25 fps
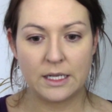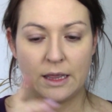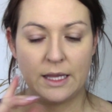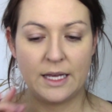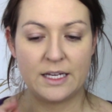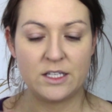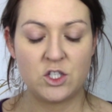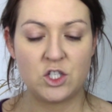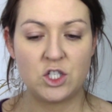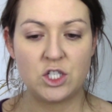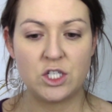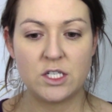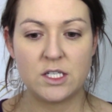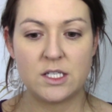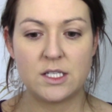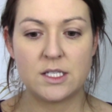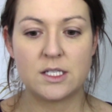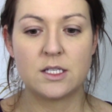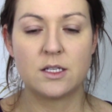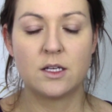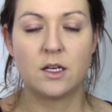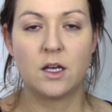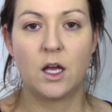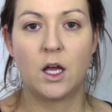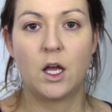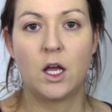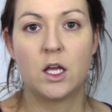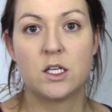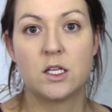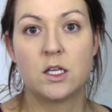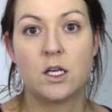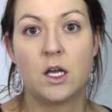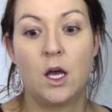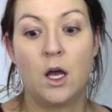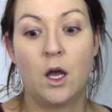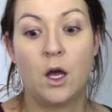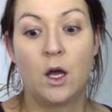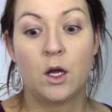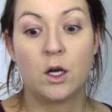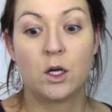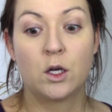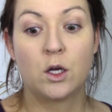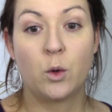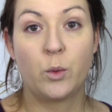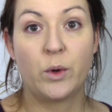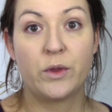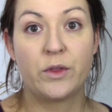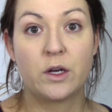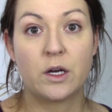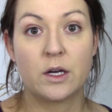Let's just
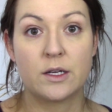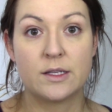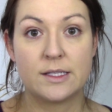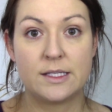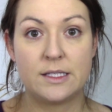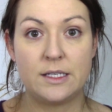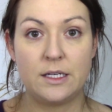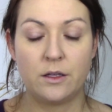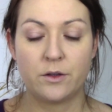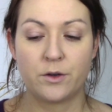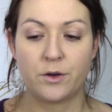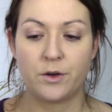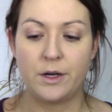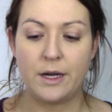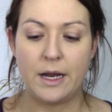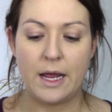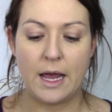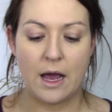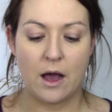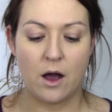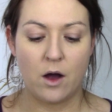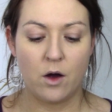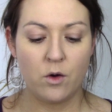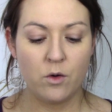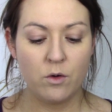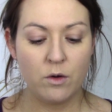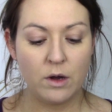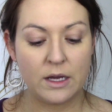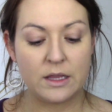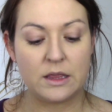go with the concealer now.